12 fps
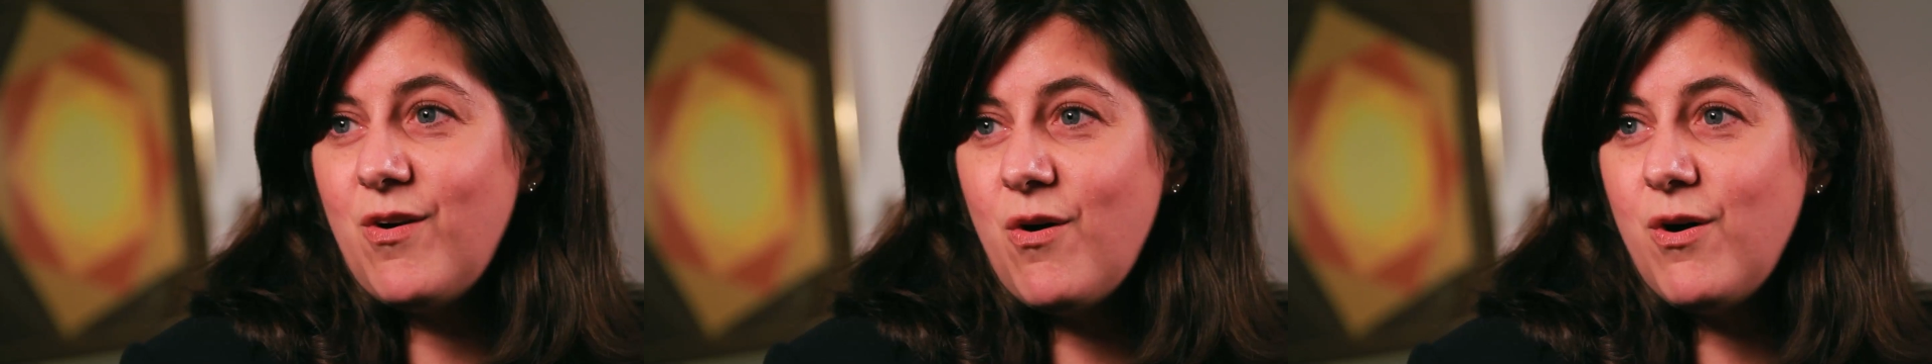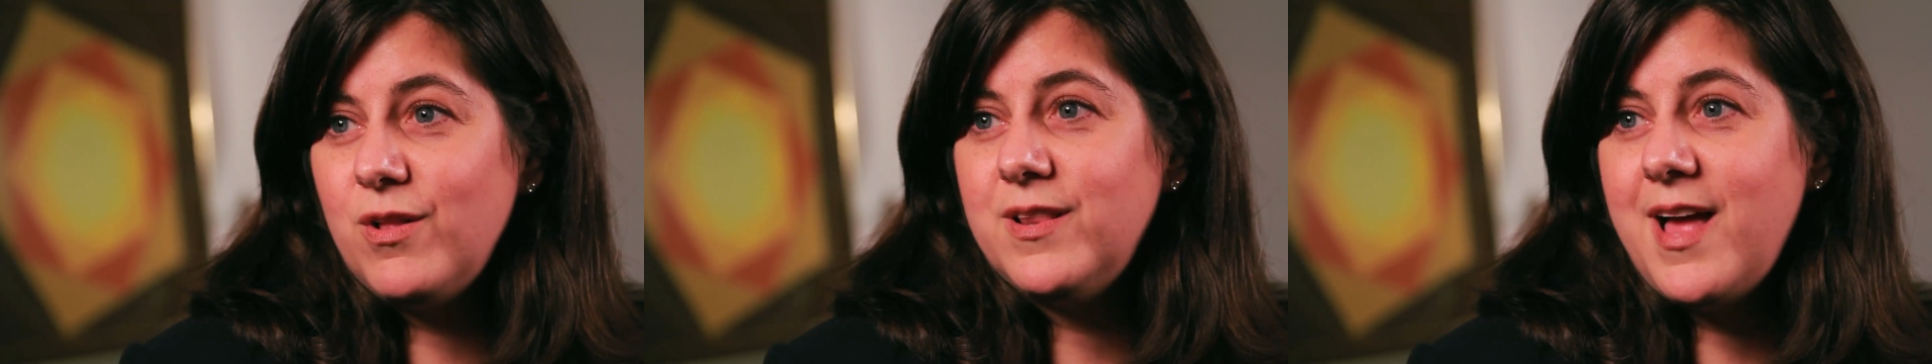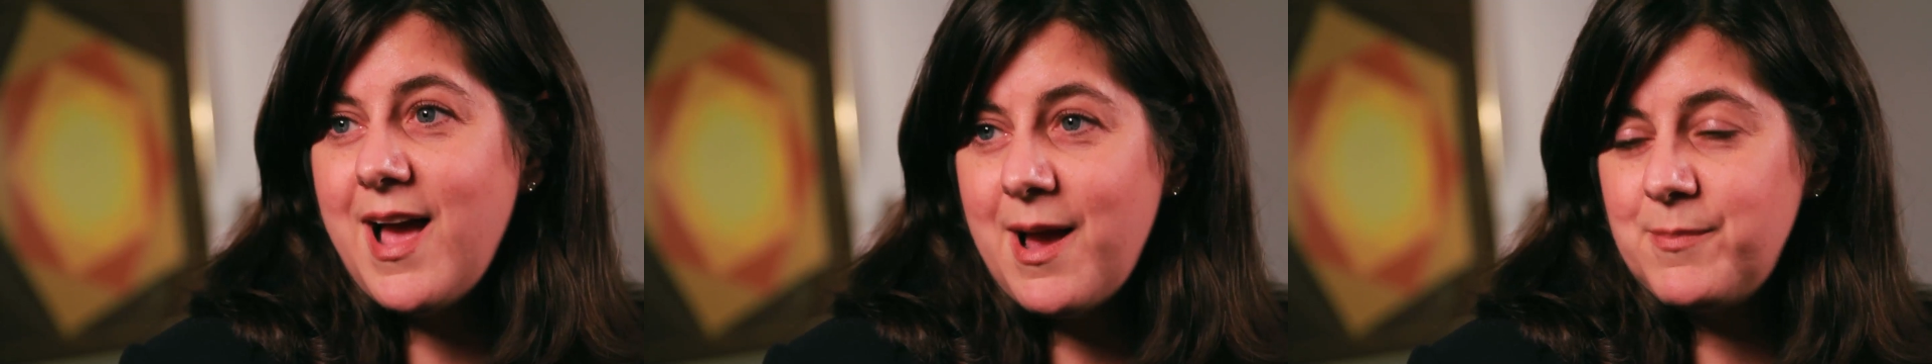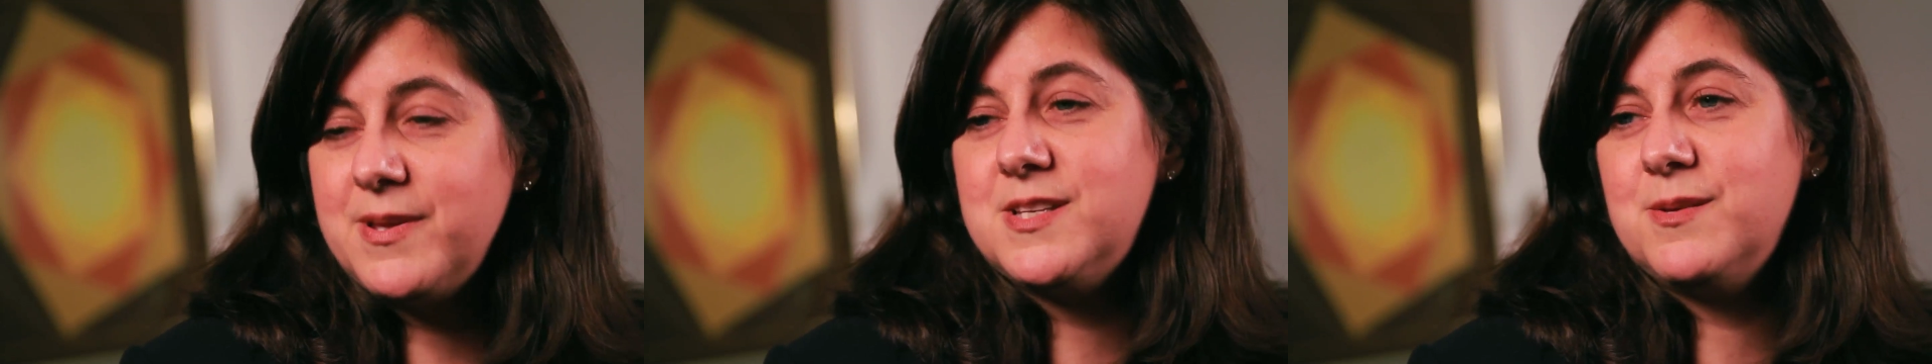all
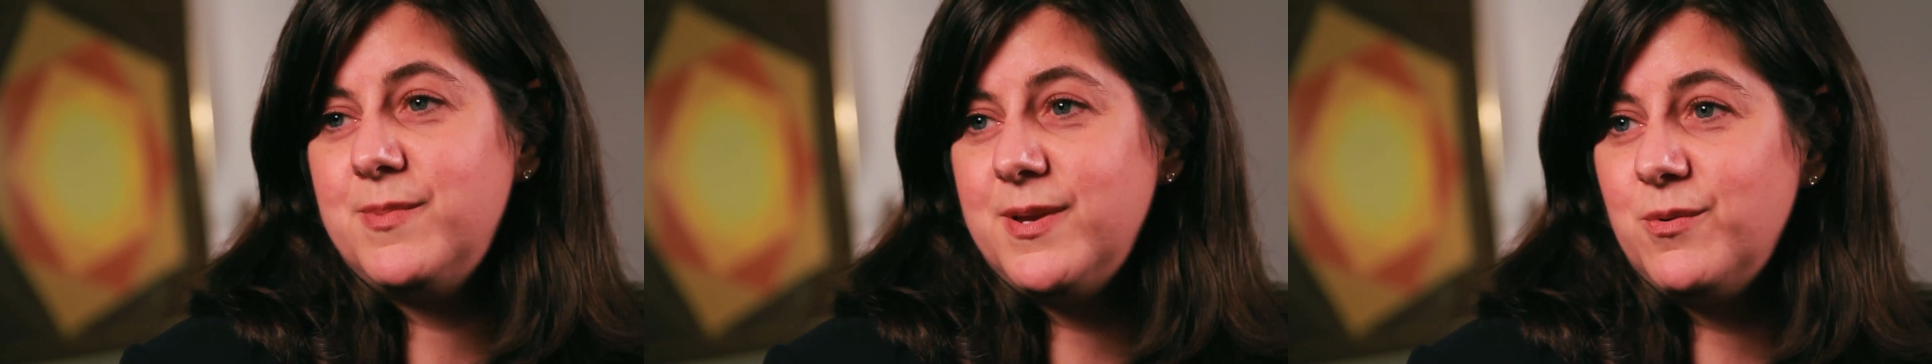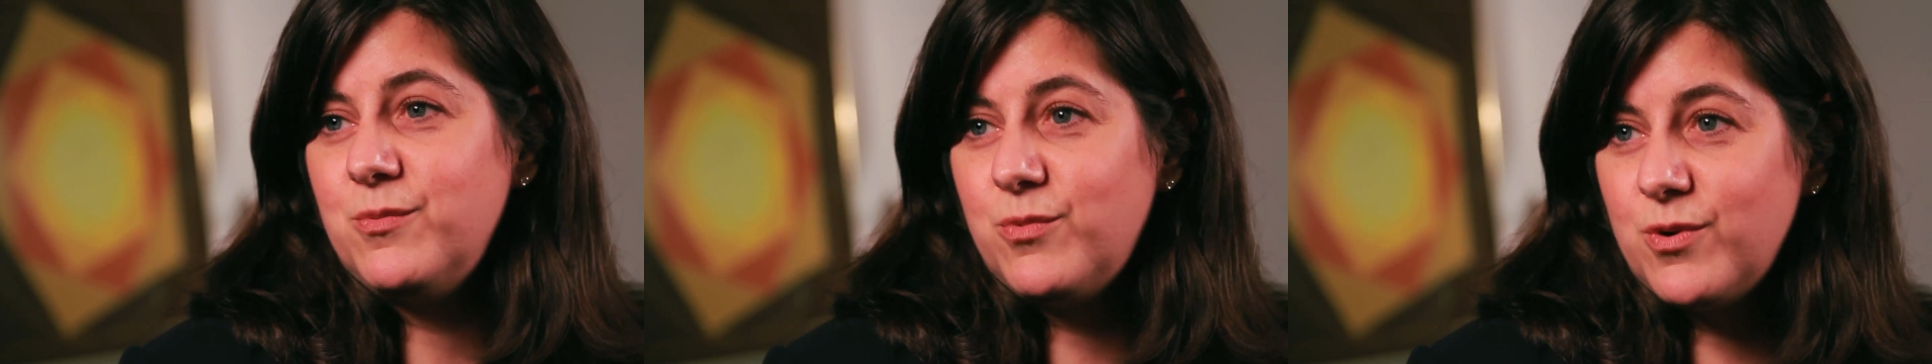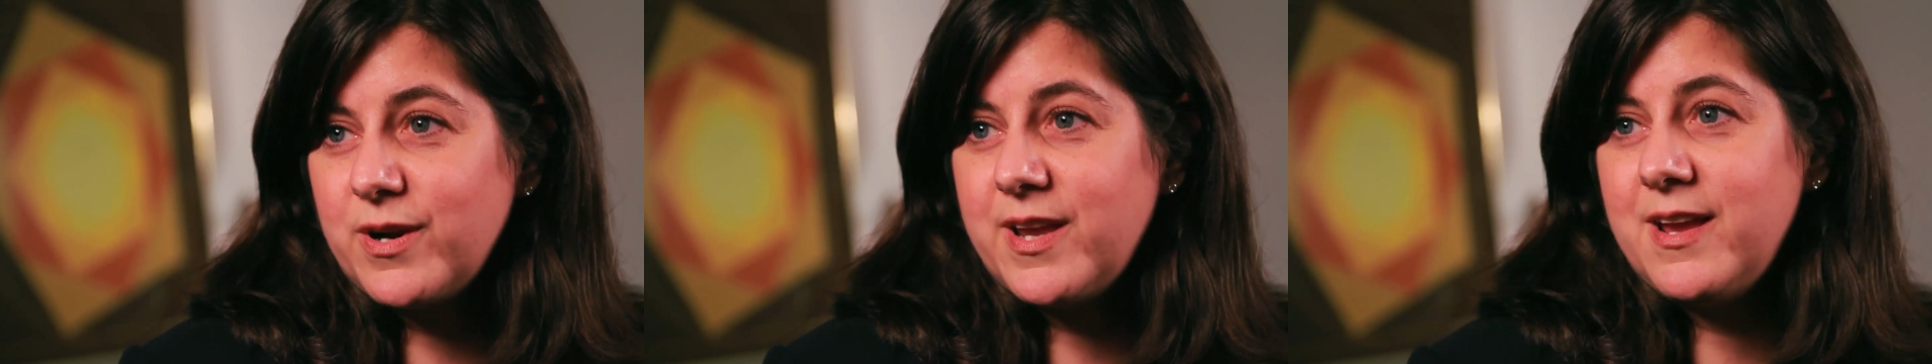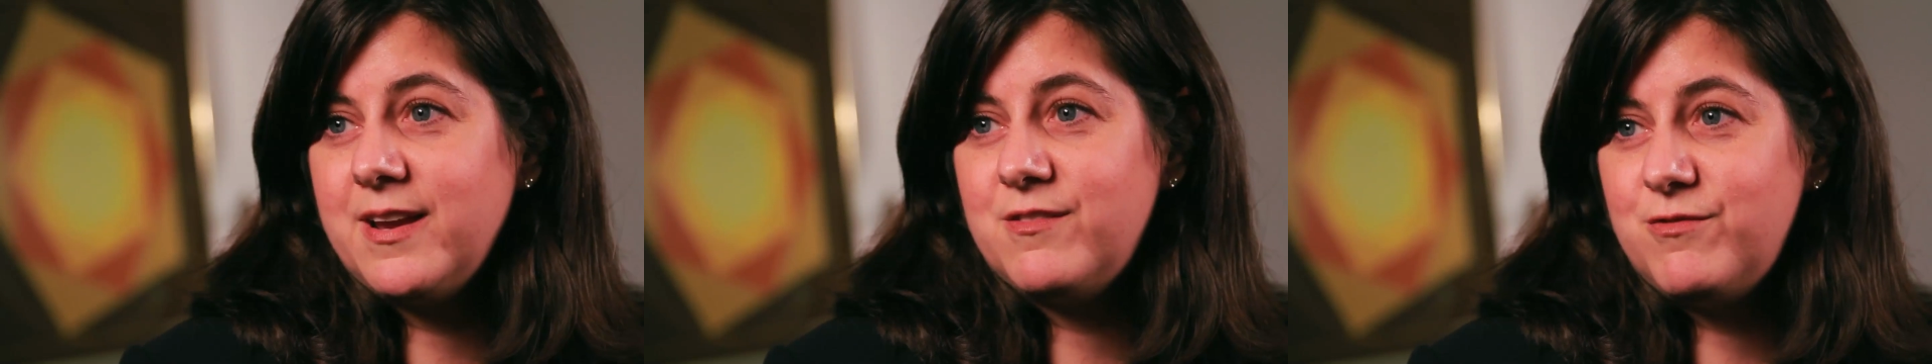happy to be
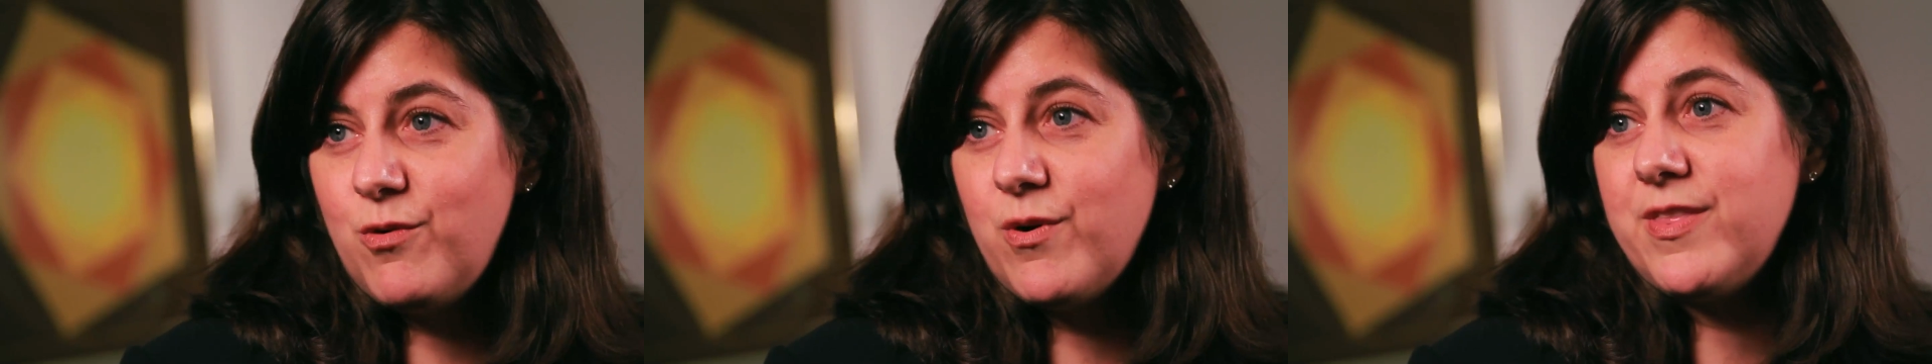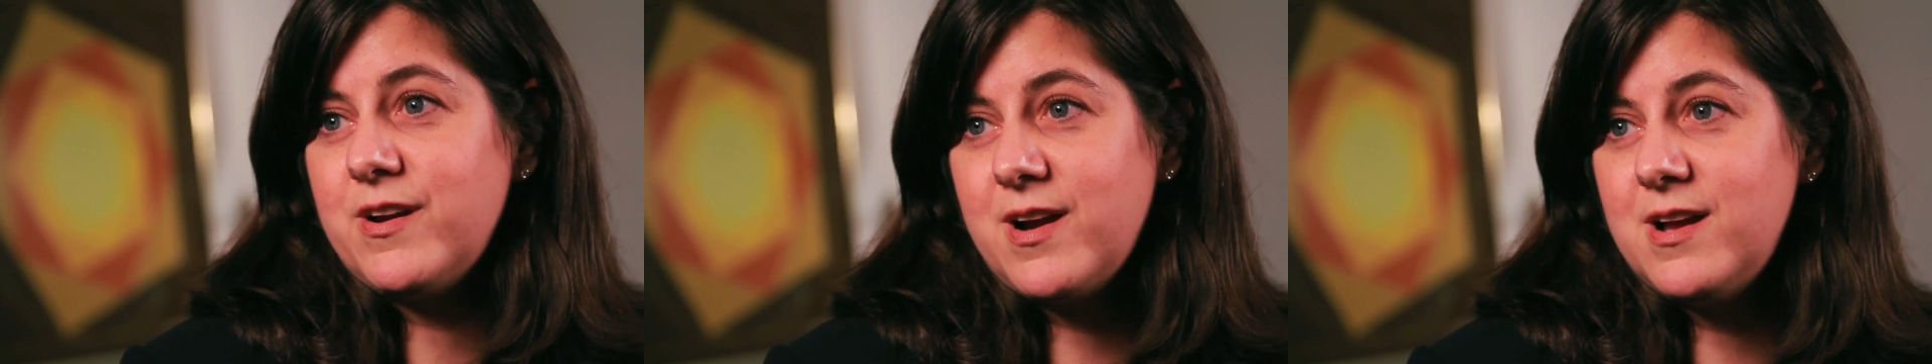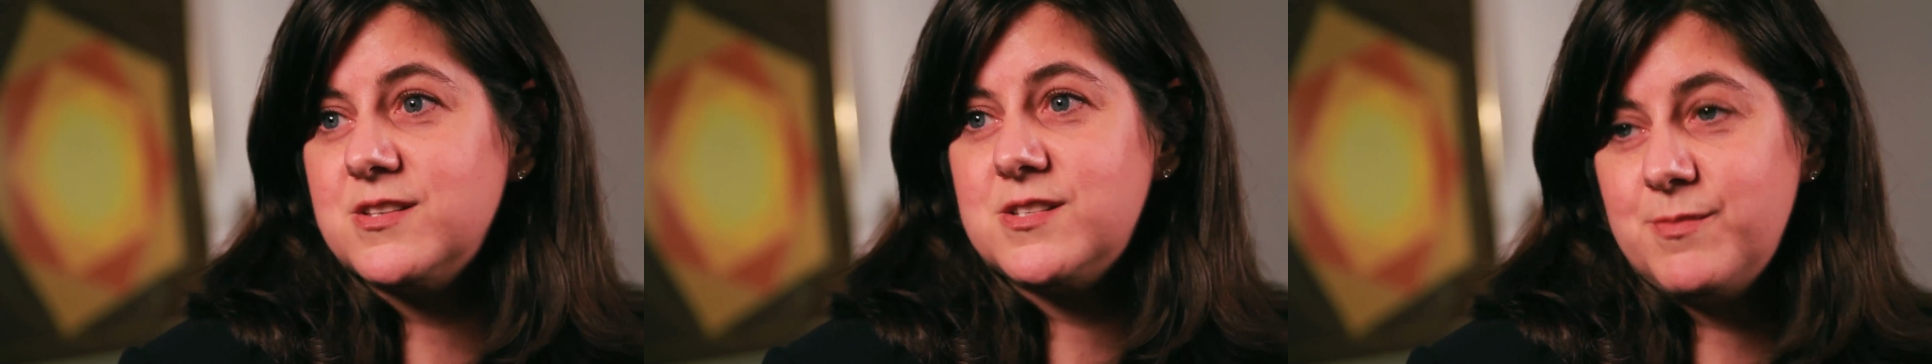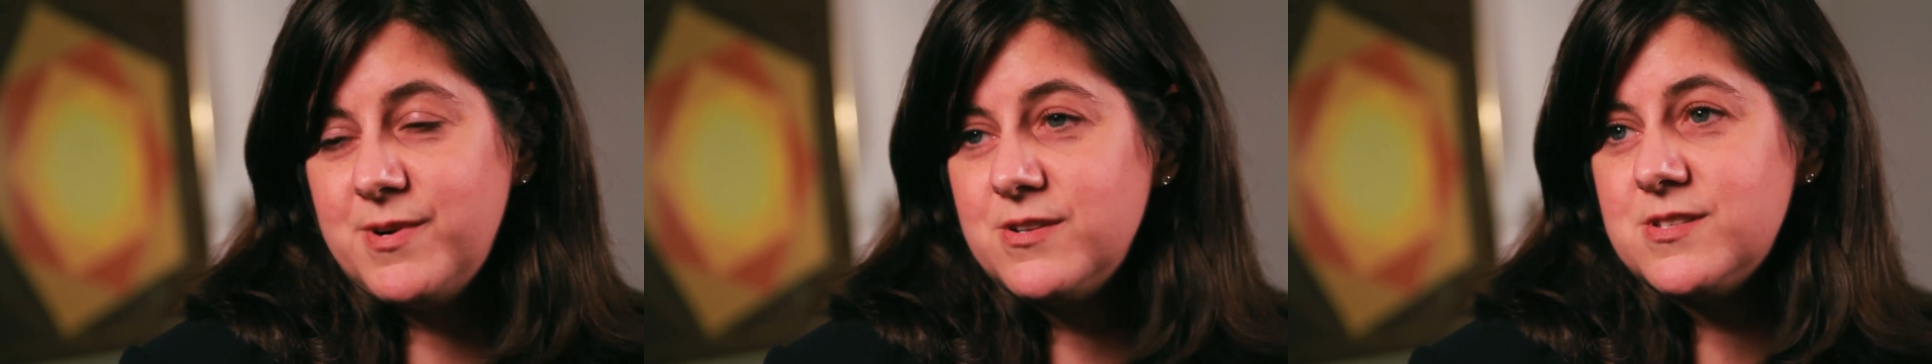working for their
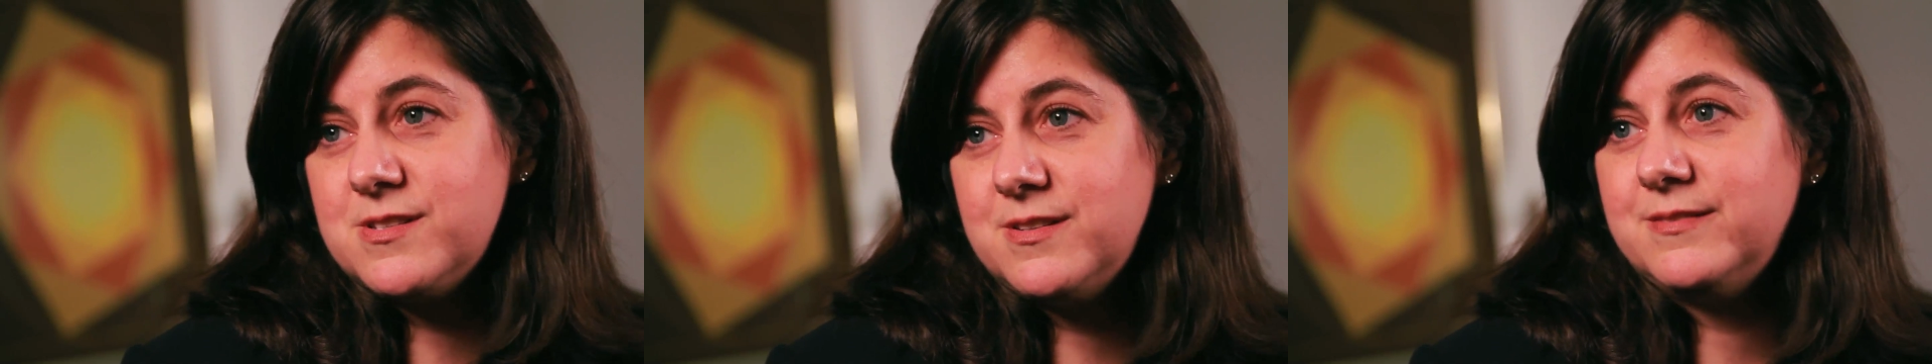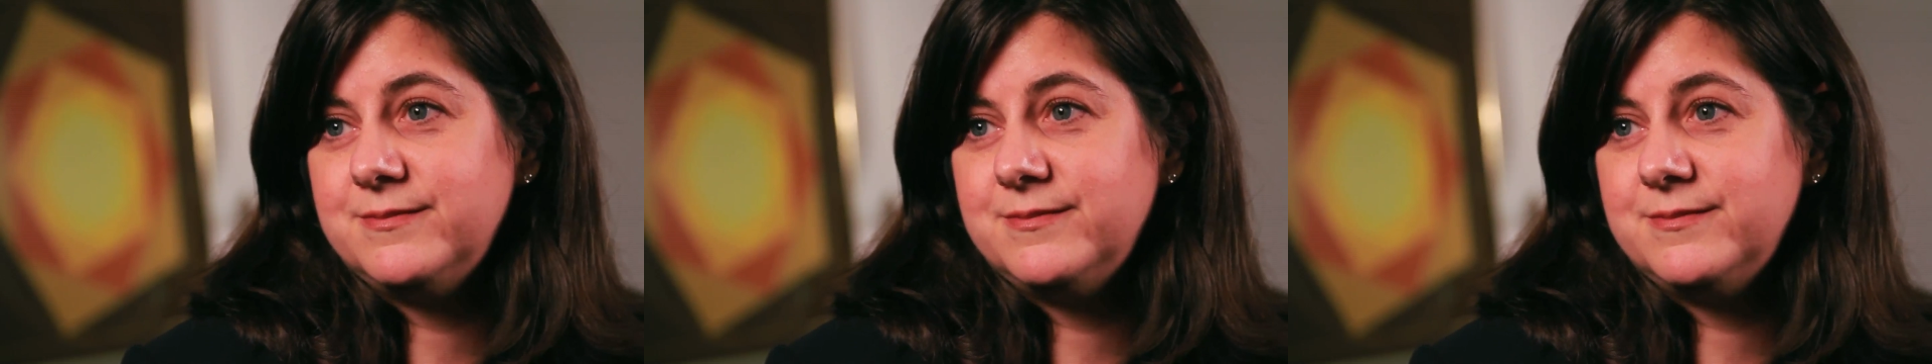customers.